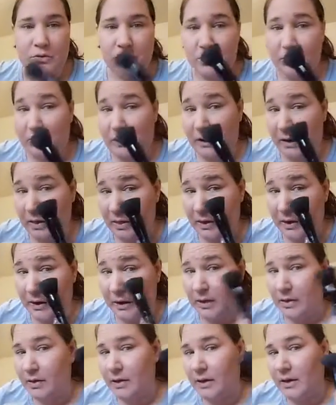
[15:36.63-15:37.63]
So you got the
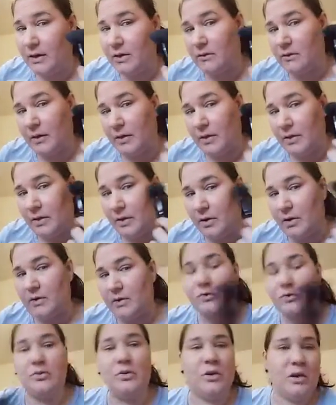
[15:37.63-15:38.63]
highlight, you got the
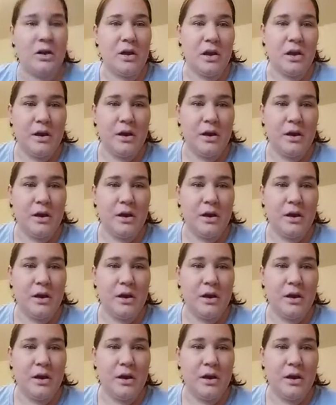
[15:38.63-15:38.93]
contour,